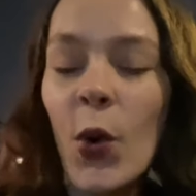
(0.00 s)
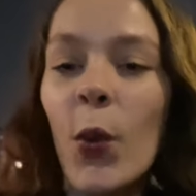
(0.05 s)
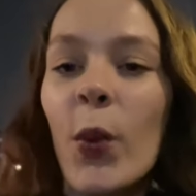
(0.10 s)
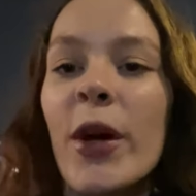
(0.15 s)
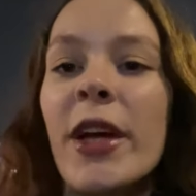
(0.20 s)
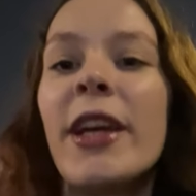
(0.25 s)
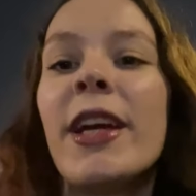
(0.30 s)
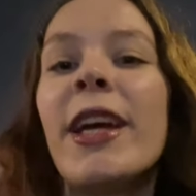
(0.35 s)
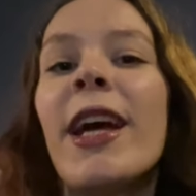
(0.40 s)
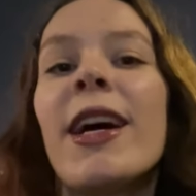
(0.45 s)

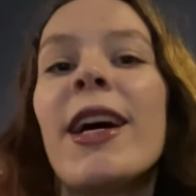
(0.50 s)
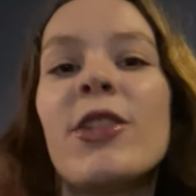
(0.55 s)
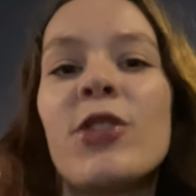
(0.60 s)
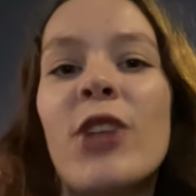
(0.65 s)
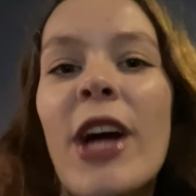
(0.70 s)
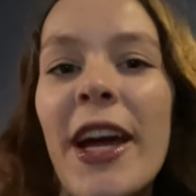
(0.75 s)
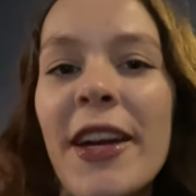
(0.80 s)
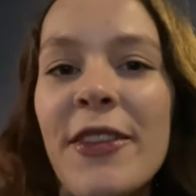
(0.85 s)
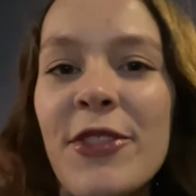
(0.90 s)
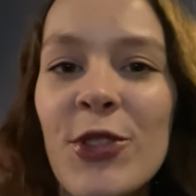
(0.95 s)
we
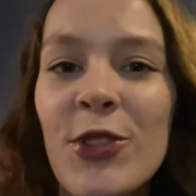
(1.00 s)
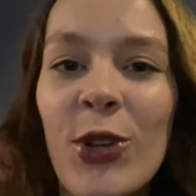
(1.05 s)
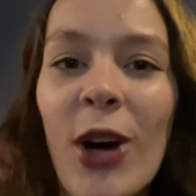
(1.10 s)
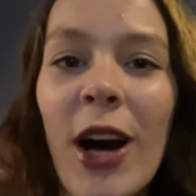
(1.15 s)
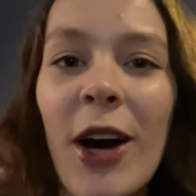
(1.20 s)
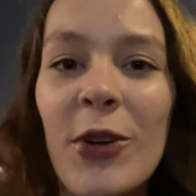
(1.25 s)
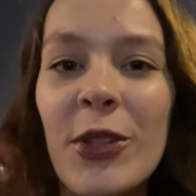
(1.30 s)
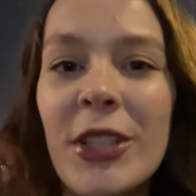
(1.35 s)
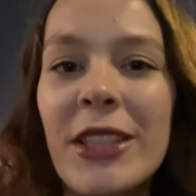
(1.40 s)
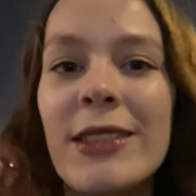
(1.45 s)
arrived to
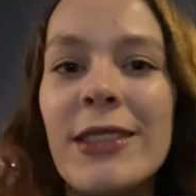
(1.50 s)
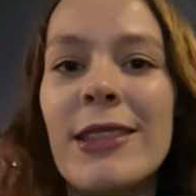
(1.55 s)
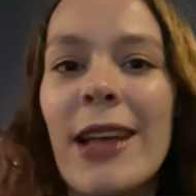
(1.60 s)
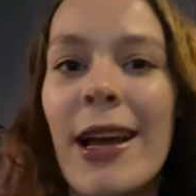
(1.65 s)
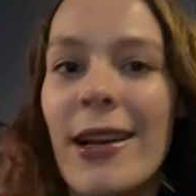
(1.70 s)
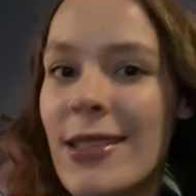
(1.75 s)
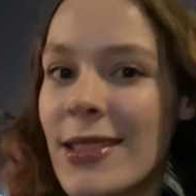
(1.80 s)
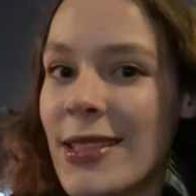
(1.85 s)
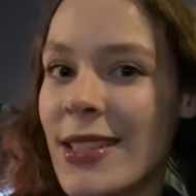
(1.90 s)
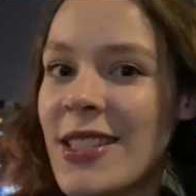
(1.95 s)
our
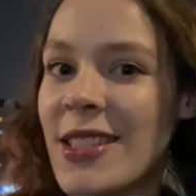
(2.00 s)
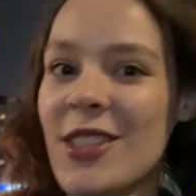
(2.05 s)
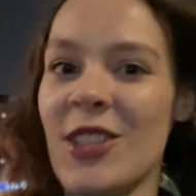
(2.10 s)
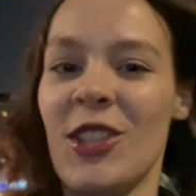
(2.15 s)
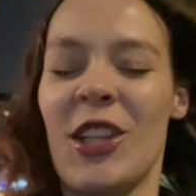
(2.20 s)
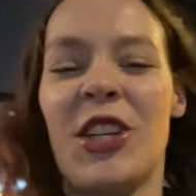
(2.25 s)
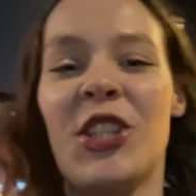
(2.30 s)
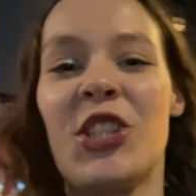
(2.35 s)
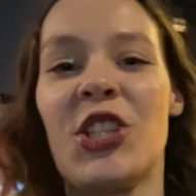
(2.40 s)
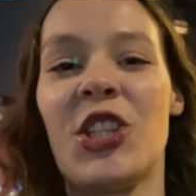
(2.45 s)
next
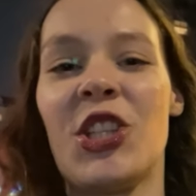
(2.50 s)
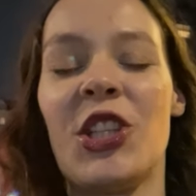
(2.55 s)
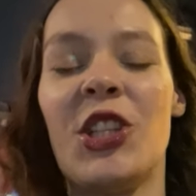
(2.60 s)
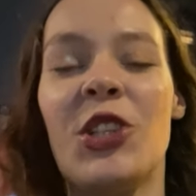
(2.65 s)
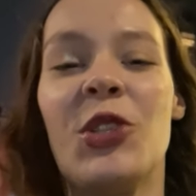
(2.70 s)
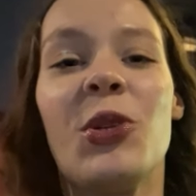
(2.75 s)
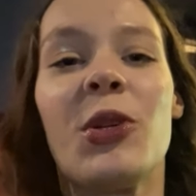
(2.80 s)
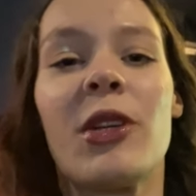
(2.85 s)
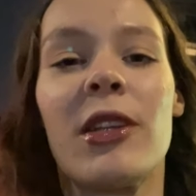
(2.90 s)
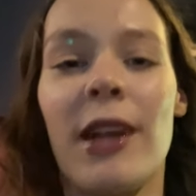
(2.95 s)
destination and
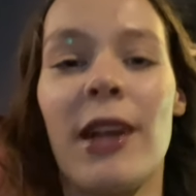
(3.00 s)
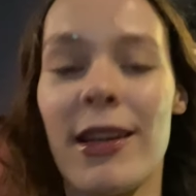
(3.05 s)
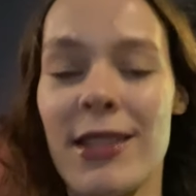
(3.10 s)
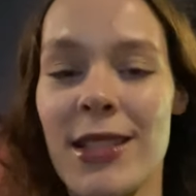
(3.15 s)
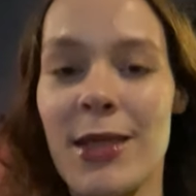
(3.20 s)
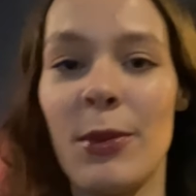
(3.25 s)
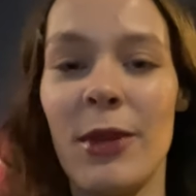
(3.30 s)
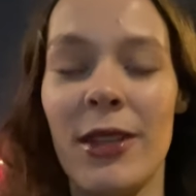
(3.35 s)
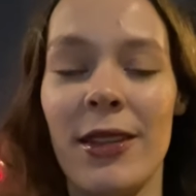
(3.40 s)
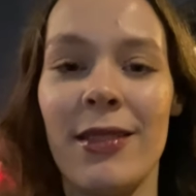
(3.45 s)
you can
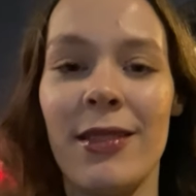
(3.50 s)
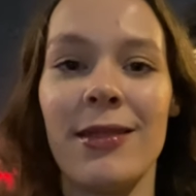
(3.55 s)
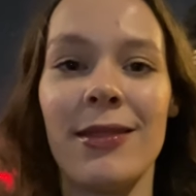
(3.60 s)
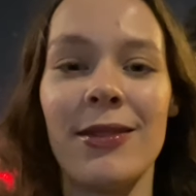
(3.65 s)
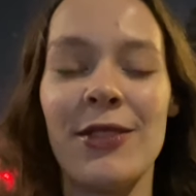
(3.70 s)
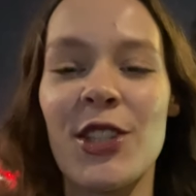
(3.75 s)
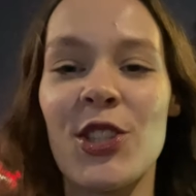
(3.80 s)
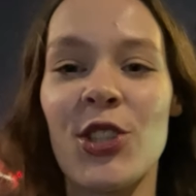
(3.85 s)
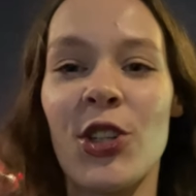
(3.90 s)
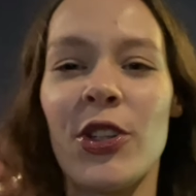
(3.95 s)
ask me,
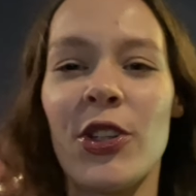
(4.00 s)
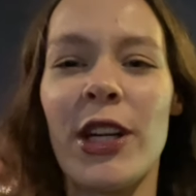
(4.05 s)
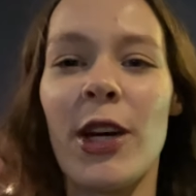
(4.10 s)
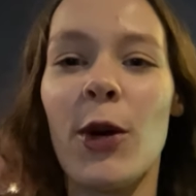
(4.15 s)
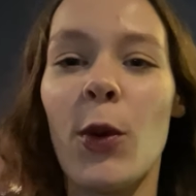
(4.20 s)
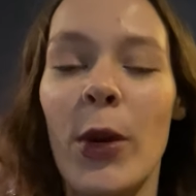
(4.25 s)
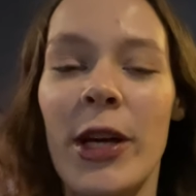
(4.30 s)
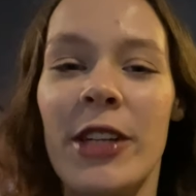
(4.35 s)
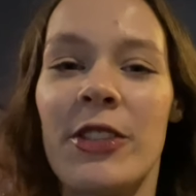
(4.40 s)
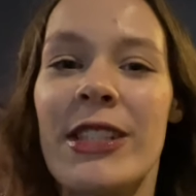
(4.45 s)
Victoria,
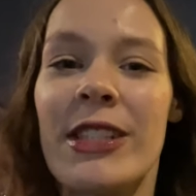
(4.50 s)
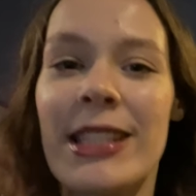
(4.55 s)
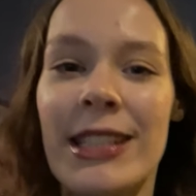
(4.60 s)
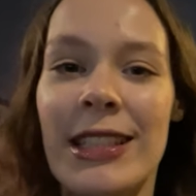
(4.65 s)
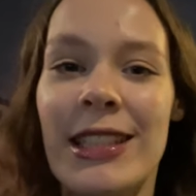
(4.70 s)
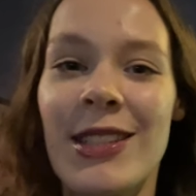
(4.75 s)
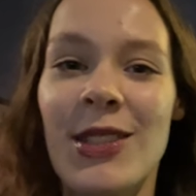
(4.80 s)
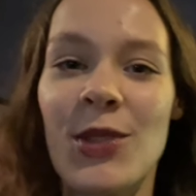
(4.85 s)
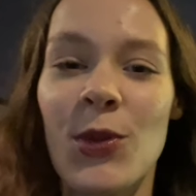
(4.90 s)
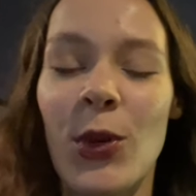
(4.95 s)
where is
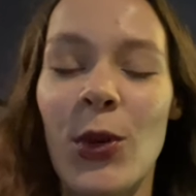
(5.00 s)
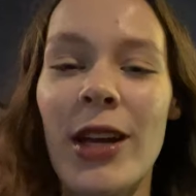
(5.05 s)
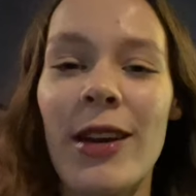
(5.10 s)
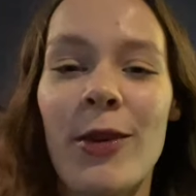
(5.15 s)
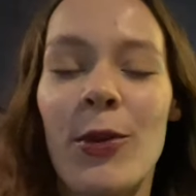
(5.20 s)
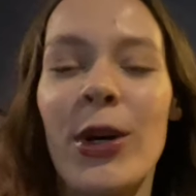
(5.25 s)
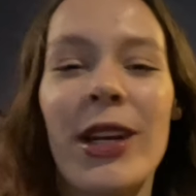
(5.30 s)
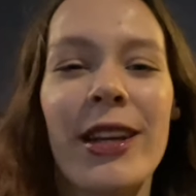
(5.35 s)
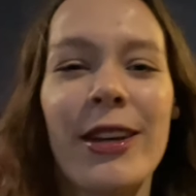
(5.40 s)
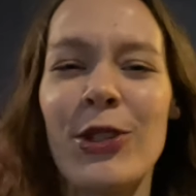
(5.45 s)
it?
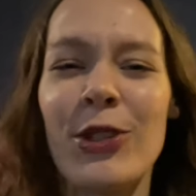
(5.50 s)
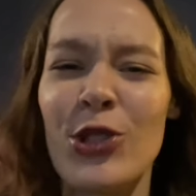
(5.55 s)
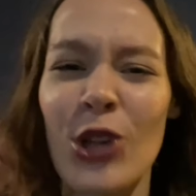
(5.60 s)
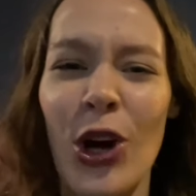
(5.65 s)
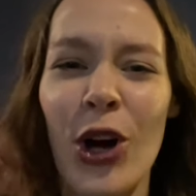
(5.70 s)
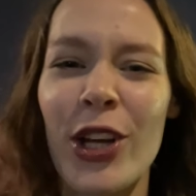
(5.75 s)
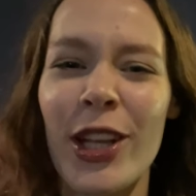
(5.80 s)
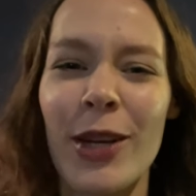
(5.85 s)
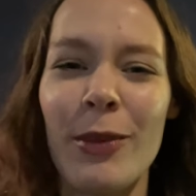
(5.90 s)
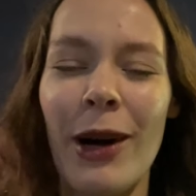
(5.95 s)
What are you
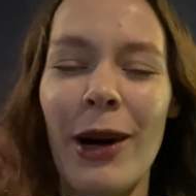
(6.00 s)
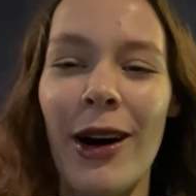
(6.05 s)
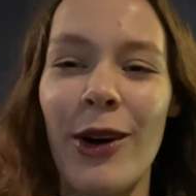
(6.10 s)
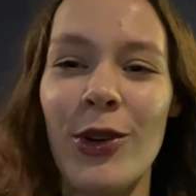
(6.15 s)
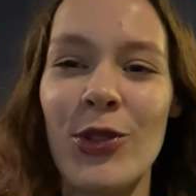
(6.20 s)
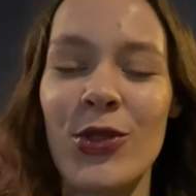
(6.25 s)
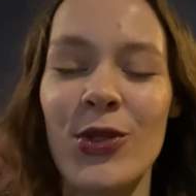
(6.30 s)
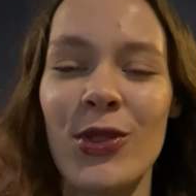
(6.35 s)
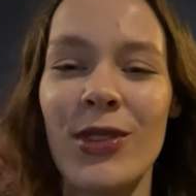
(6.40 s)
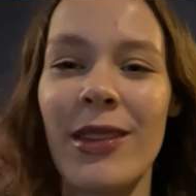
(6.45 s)
talking
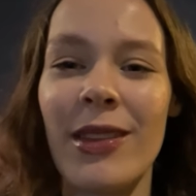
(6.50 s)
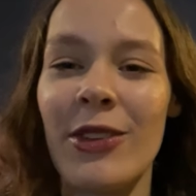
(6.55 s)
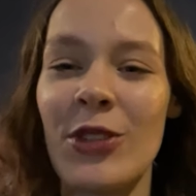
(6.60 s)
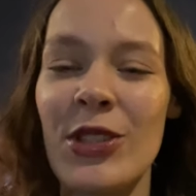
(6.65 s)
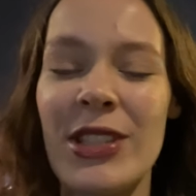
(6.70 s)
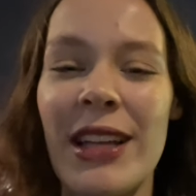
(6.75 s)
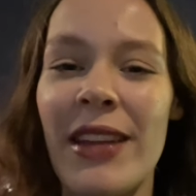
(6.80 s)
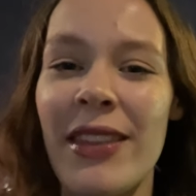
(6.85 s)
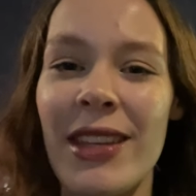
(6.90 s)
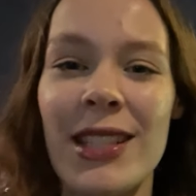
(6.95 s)
about? There is
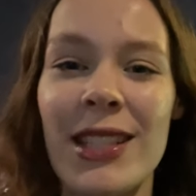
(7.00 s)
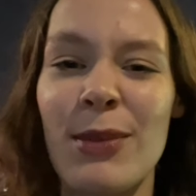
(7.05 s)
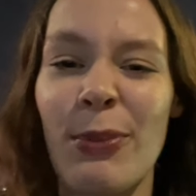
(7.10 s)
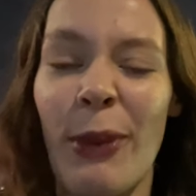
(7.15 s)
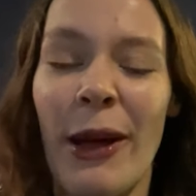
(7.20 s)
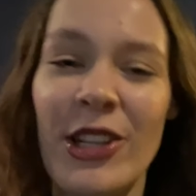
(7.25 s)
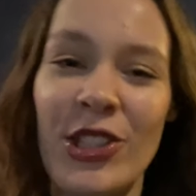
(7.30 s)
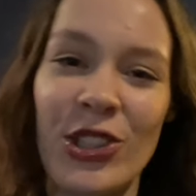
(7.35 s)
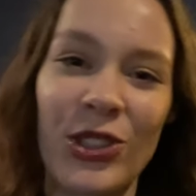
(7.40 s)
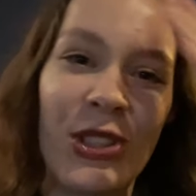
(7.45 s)
nothing
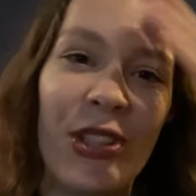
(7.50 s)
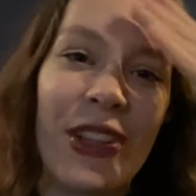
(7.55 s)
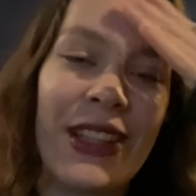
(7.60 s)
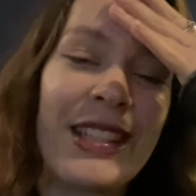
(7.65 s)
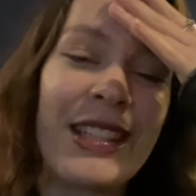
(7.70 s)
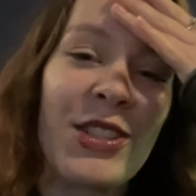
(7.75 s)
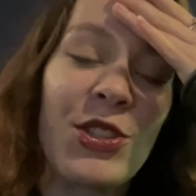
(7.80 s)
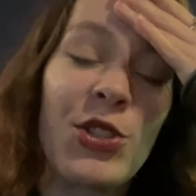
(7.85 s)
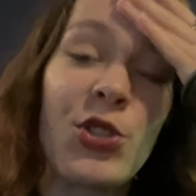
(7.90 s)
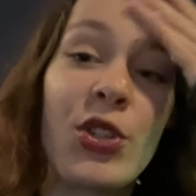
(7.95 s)
special in
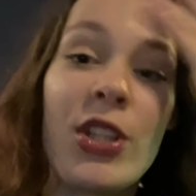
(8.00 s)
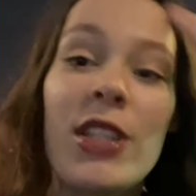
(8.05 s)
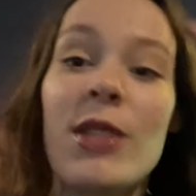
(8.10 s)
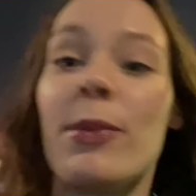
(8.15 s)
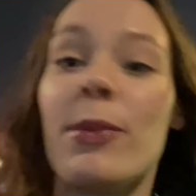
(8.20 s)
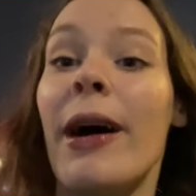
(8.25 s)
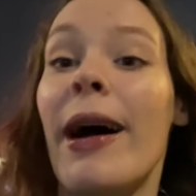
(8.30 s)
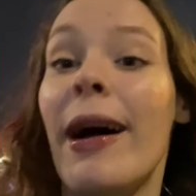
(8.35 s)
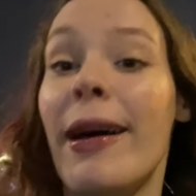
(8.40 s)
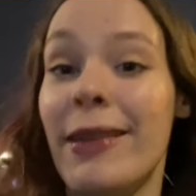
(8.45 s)
this street,
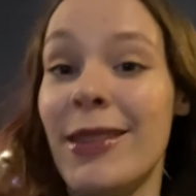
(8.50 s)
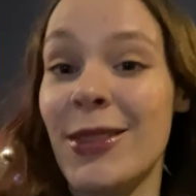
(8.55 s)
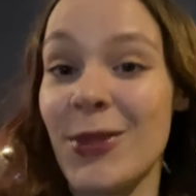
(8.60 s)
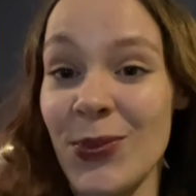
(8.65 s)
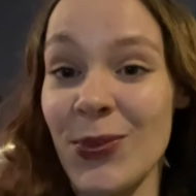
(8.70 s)
but